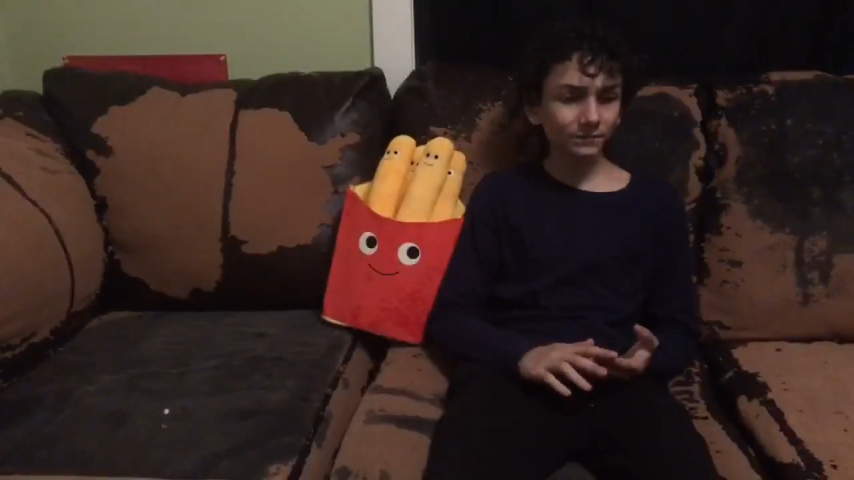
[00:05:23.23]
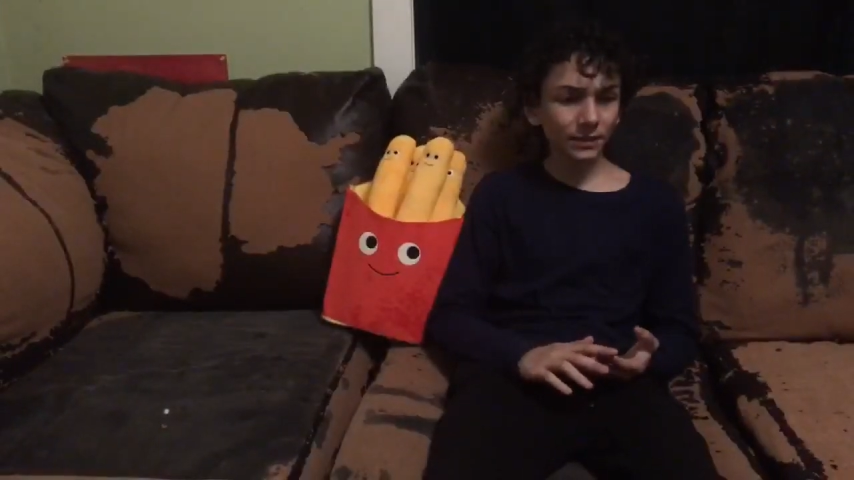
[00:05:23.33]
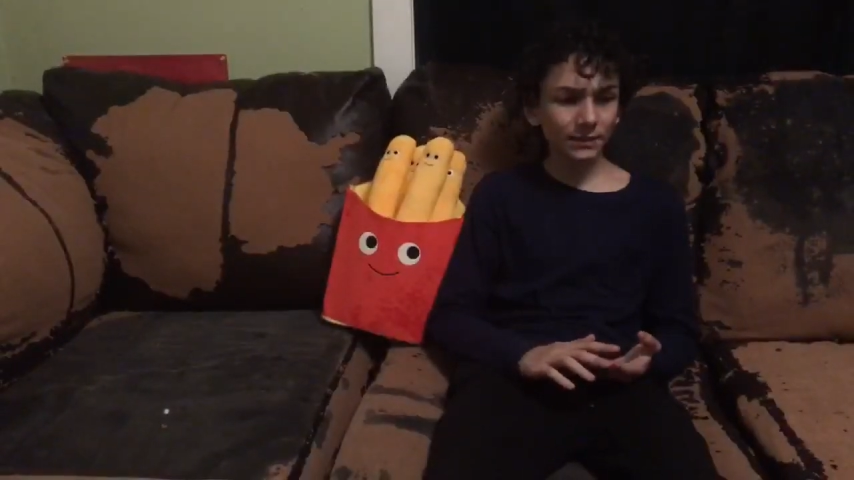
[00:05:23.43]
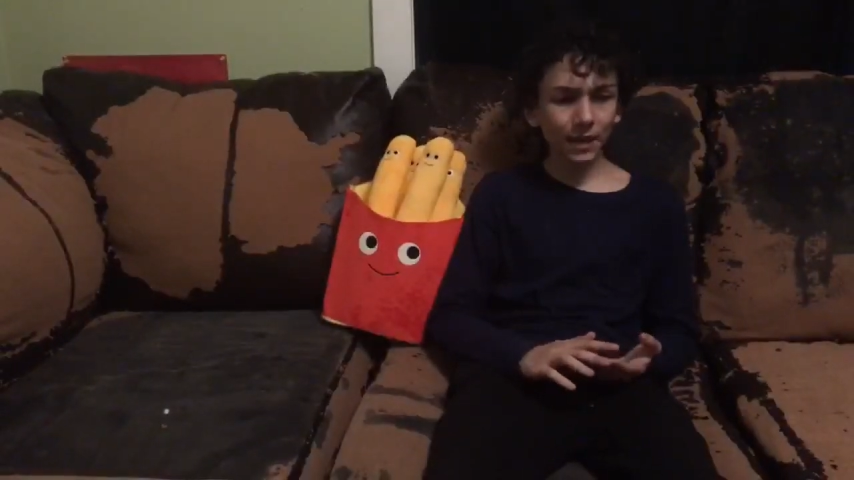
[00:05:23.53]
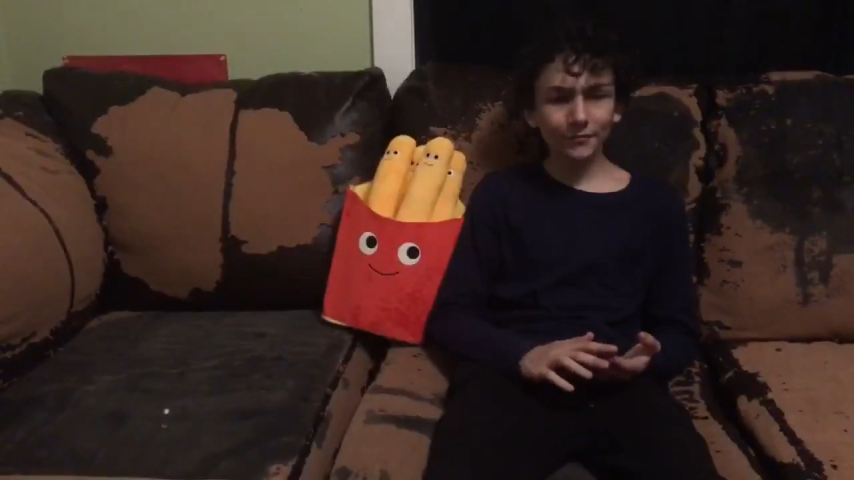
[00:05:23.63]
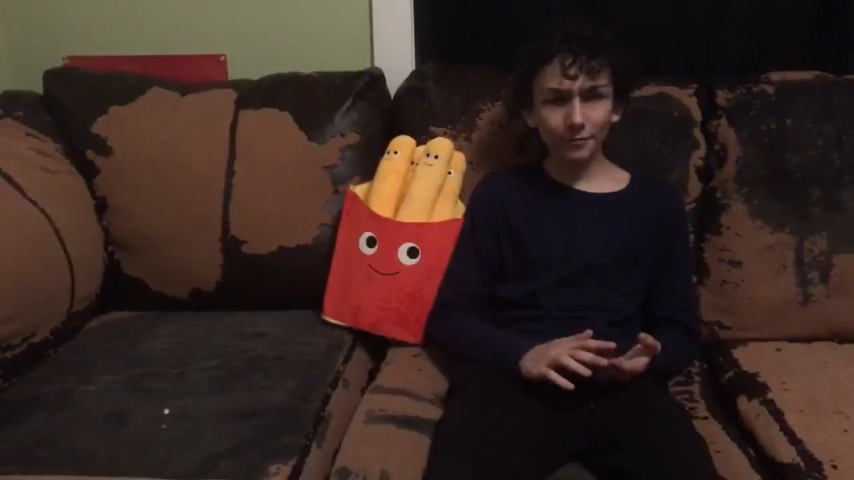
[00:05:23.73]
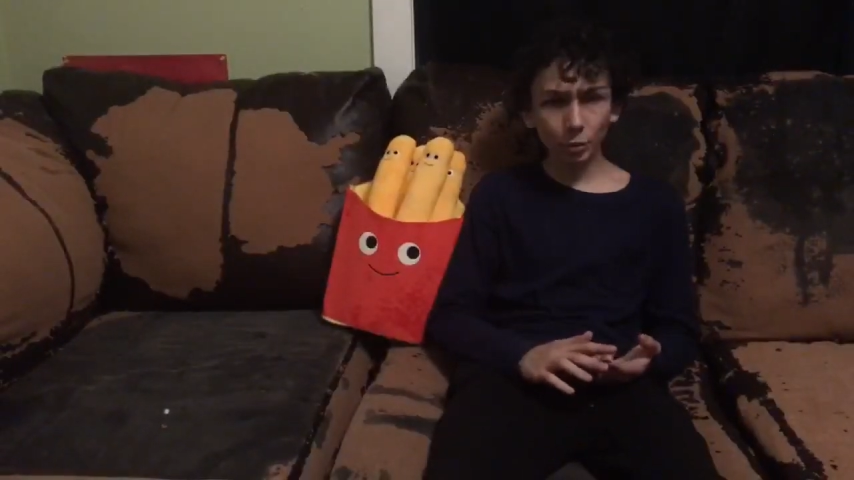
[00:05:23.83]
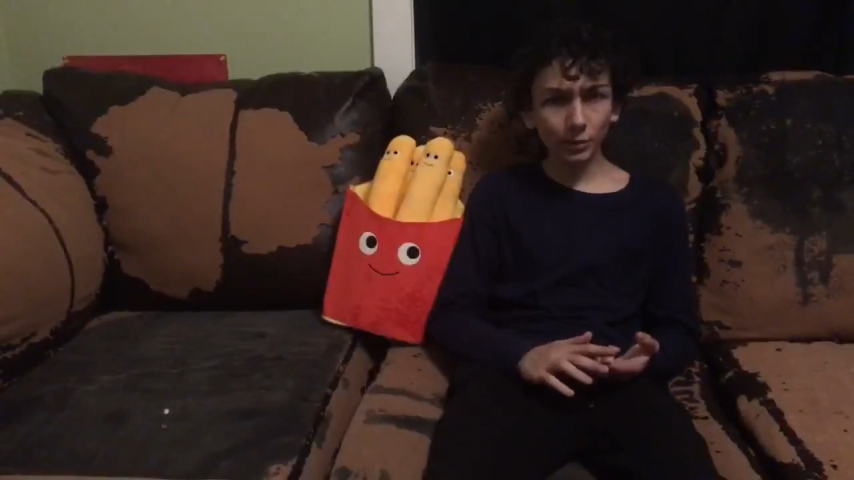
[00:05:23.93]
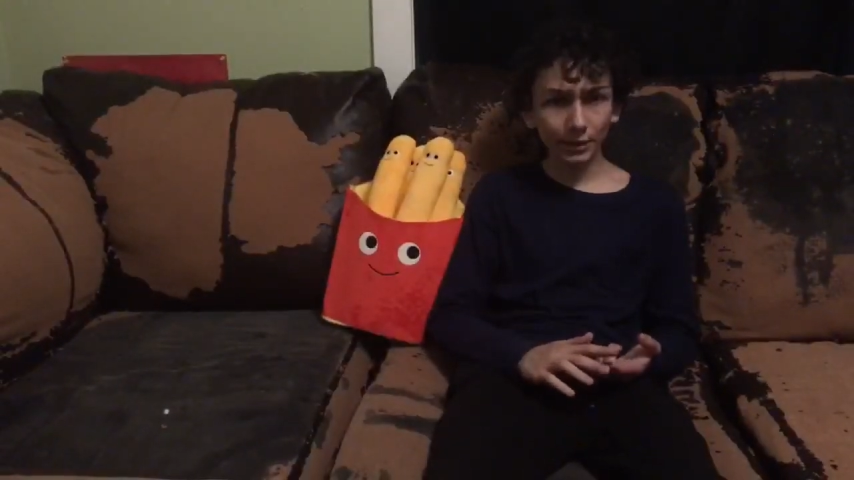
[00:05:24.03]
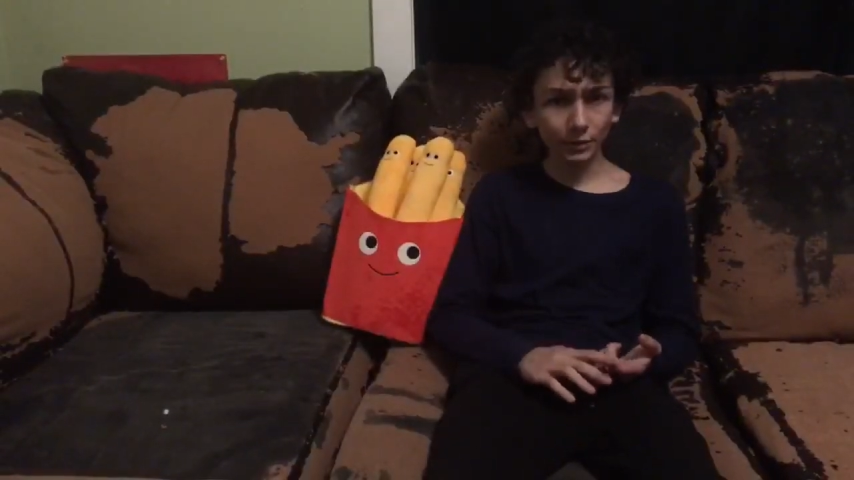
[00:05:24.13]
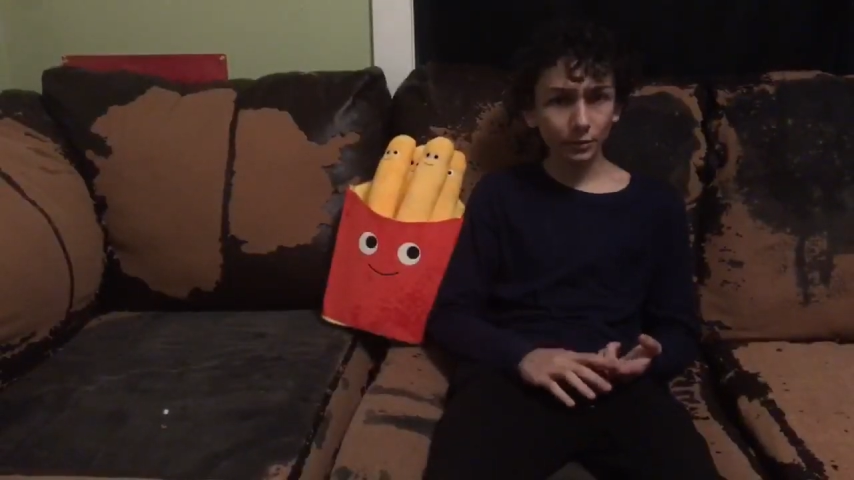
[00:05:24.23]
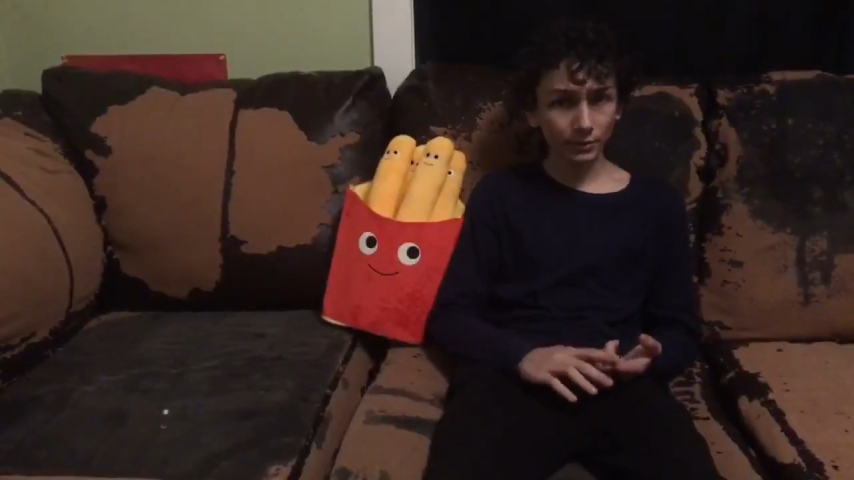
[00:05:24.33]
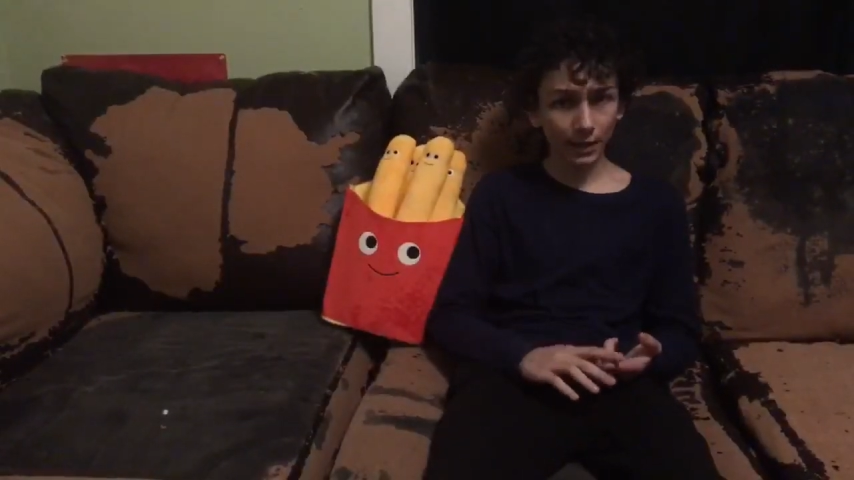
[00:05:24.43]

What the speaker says: aside from Queenie, who's